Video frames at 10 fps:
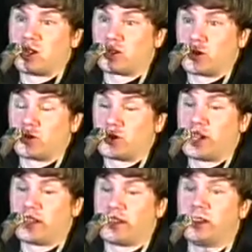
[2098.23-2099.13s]

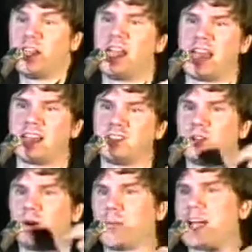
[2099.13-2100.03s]
associated? And you
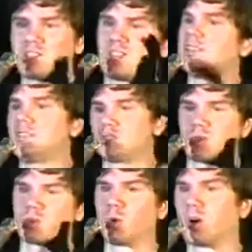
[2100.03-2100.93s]
know, I'm asking these
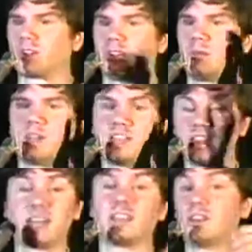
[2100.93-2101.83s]
rhetorically. We can
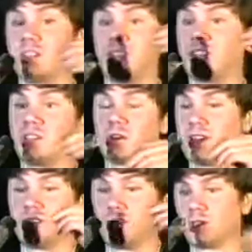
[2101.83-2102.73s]
get into you know
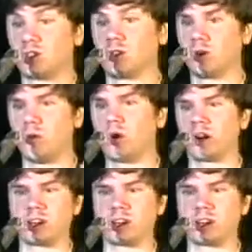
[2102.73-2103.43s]
into this a little more in